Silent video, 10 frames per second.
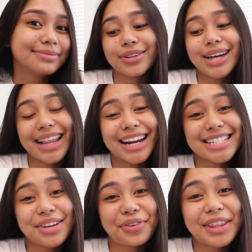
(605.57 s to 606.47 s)
So yeah, that
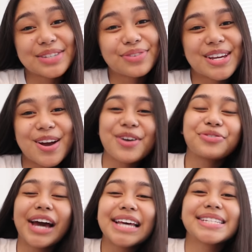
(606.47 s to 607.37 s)
is it for this video. If
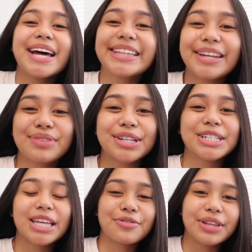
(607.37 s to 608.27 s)
you guys liked it, make sure
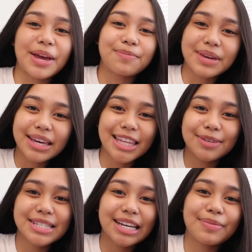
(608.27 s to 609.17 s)
to give it a big
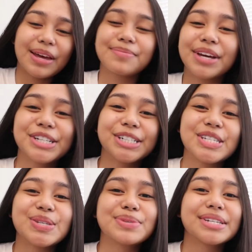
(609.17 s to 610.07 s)
thumbs up and make sure to
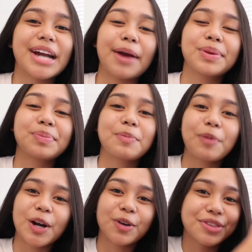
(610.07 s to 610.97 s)
subscribe to be
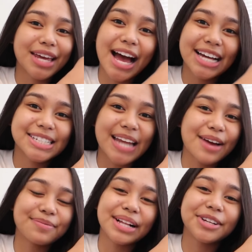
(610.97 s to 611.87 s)
part of the
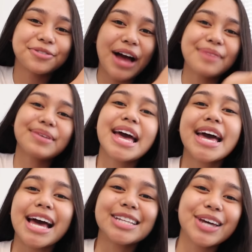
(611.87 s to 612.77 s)
#BellaFam
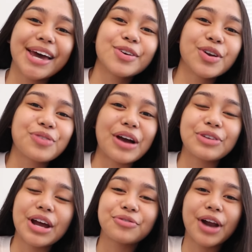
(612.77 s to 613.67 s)
and to get notified
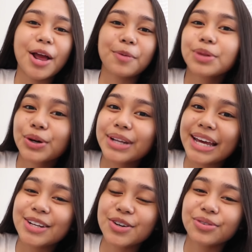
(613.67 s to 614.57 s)
whenever I upload a
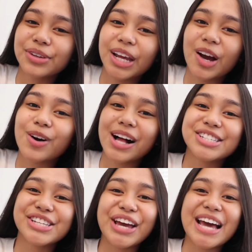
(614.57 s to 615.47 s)
new video. I'll
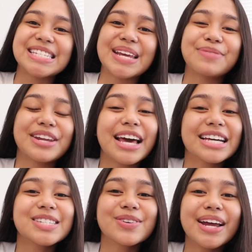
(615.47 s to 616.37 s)
see you guys in my
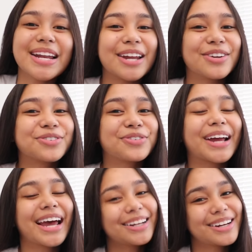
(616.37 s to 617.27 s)
next one, and don't
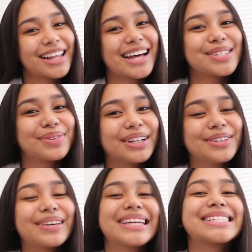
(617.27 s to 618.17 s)
forget, you're that's well
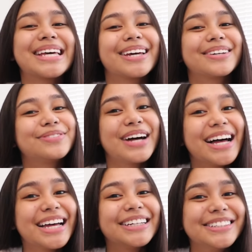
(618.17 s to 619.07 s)
amazing. Bye!